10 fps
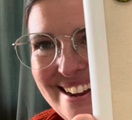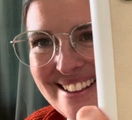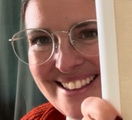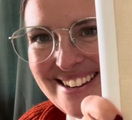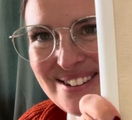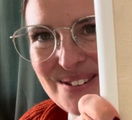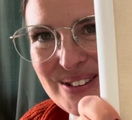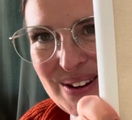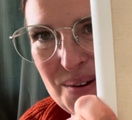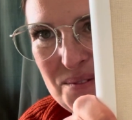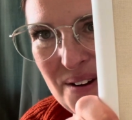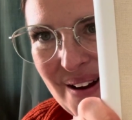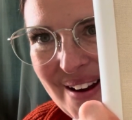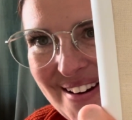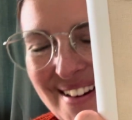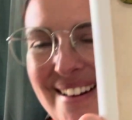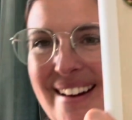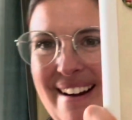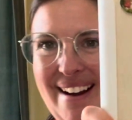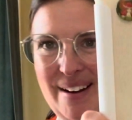These are so fun.
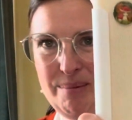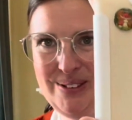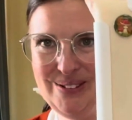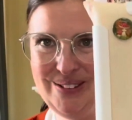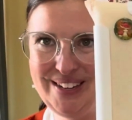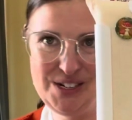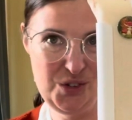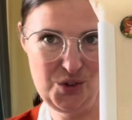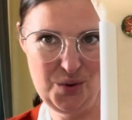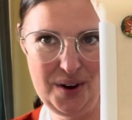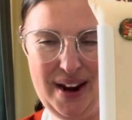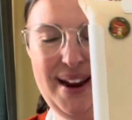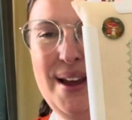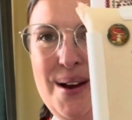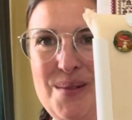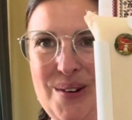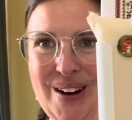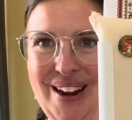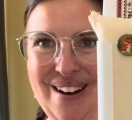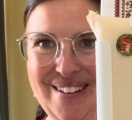I absolutely enjoy
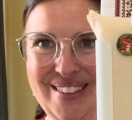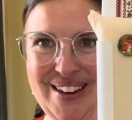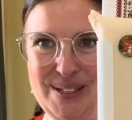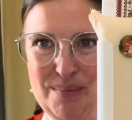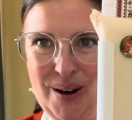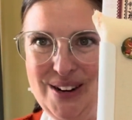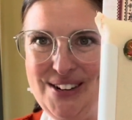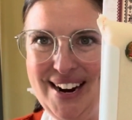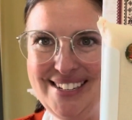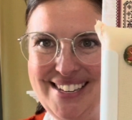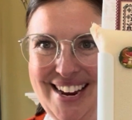working on these projects.